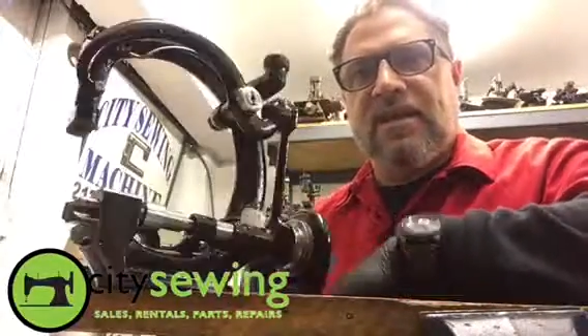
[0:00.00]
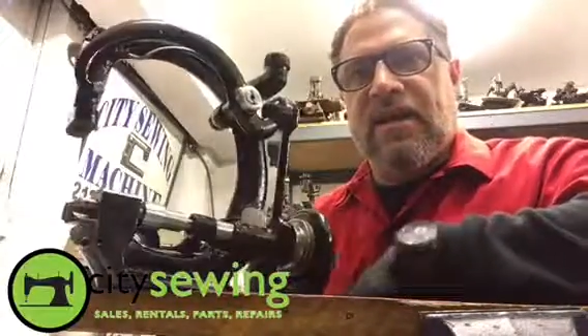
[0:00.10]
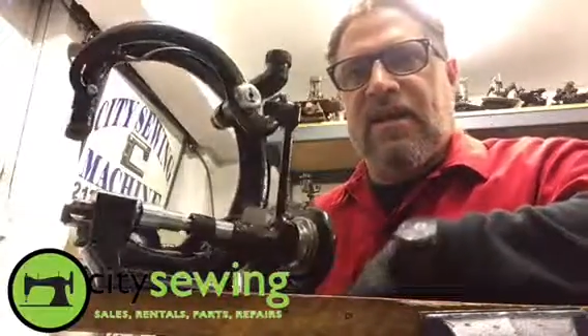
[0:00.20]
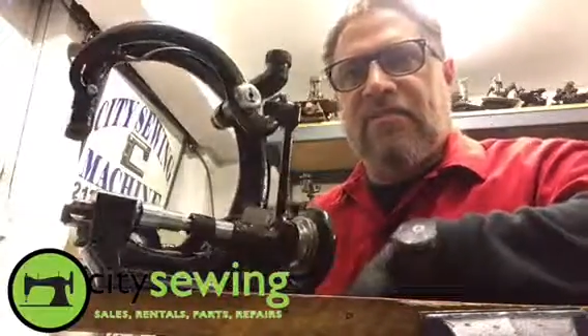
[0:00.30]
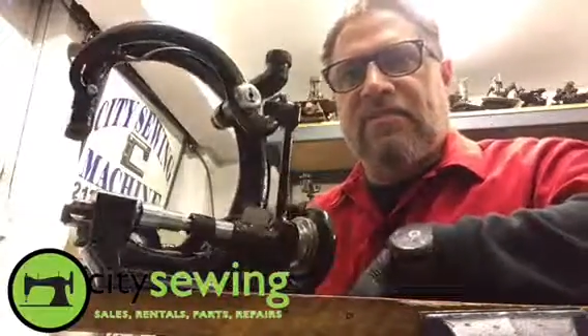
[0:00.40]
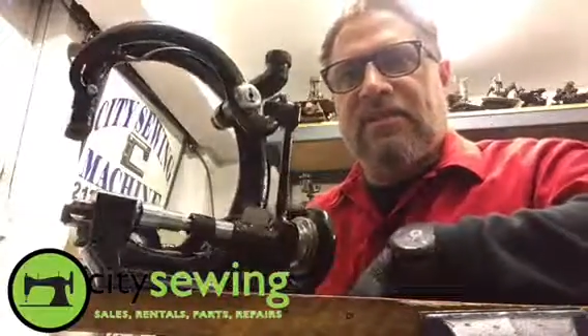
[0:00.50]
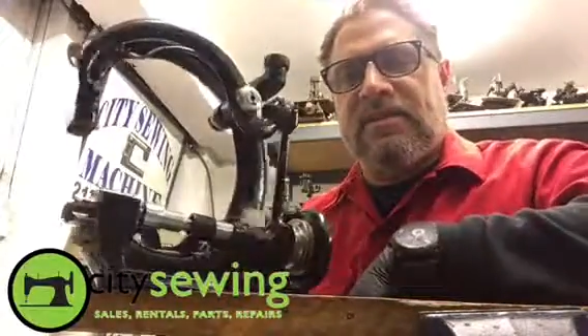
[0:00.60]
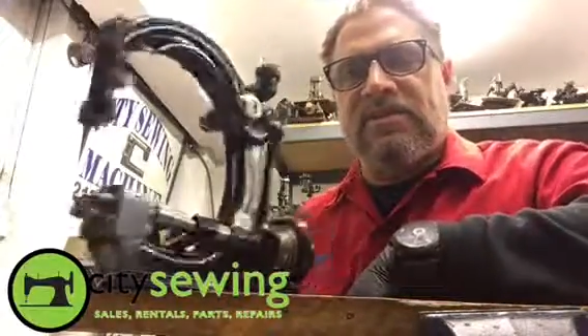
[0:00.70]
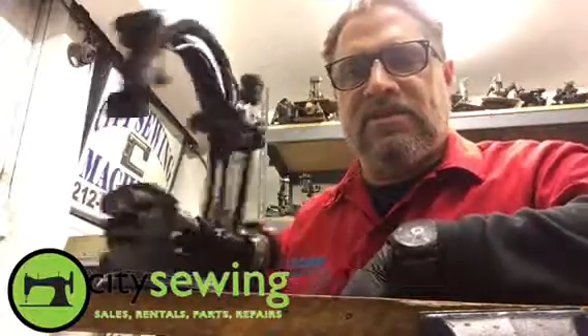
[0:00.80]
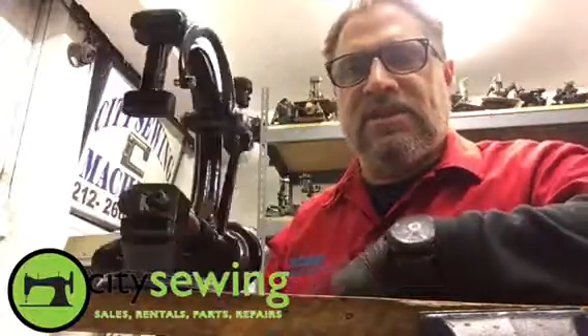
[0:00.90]

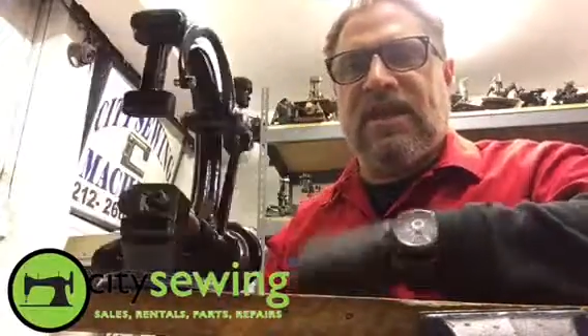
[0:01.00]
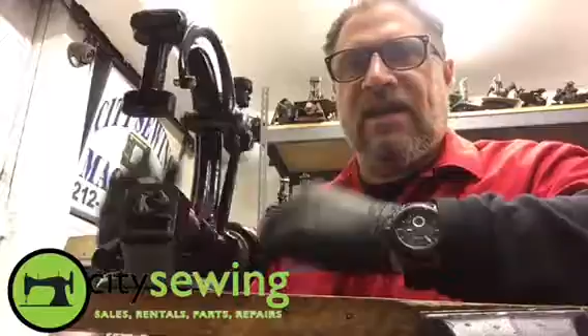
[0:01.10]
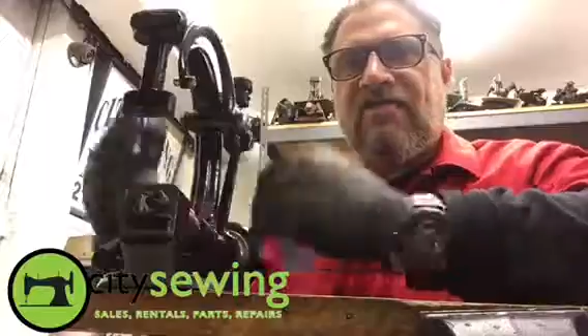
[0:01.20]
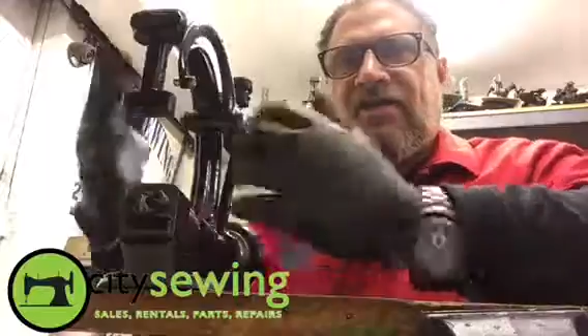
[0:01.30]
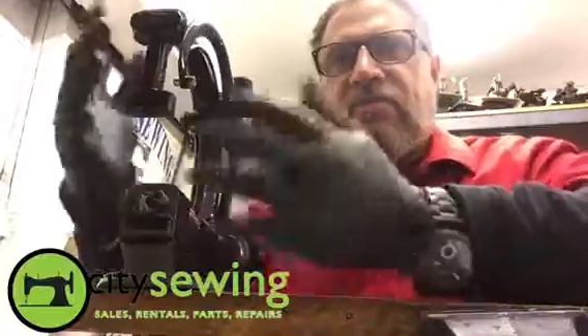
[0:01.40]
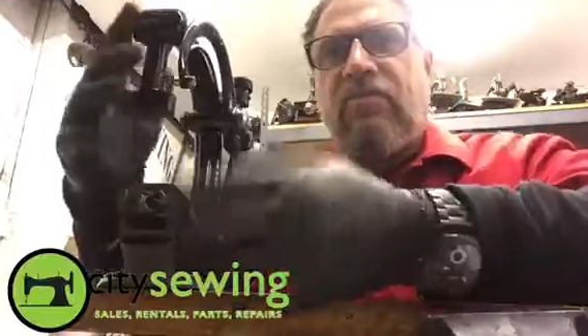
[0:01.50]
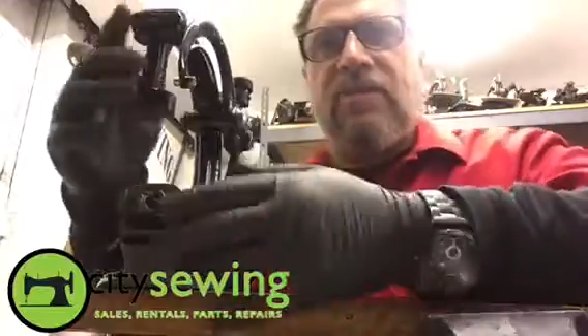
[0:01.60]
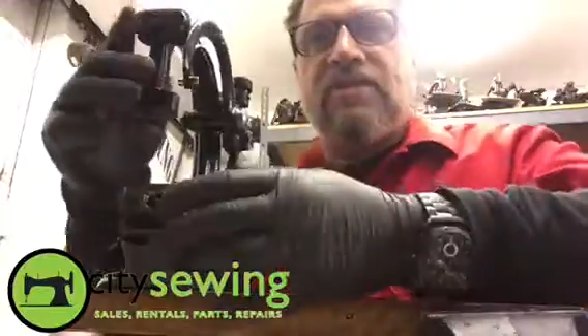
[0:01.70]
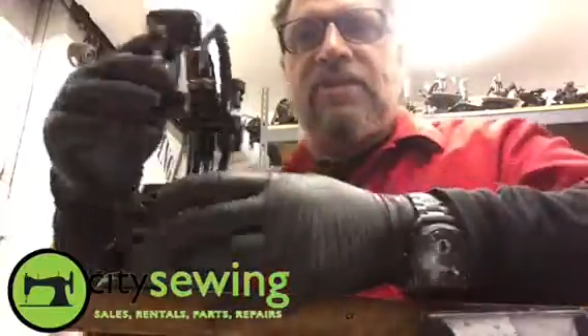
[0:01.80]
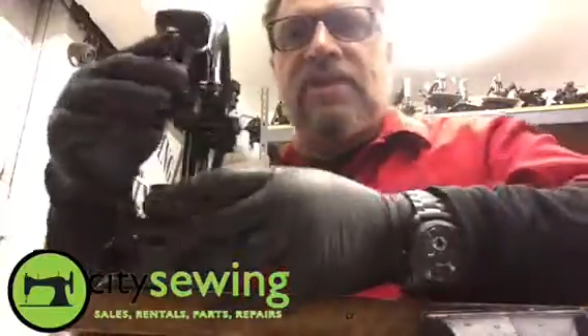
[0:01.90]
It doesn't have any
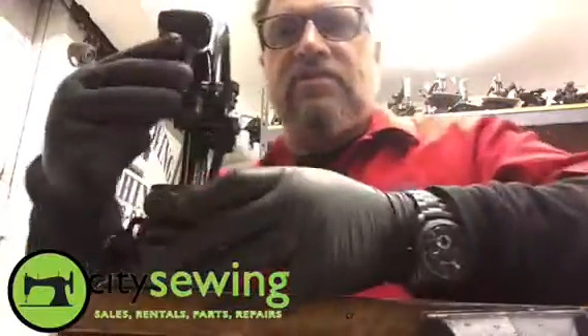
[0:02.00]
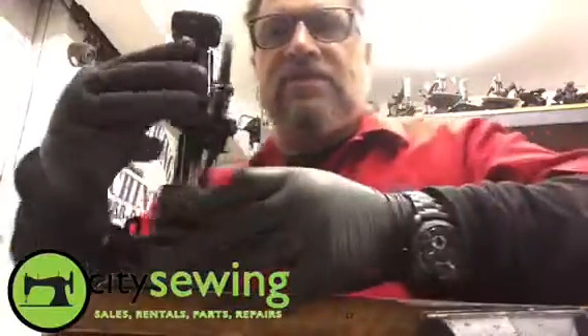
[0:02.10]
parts on it.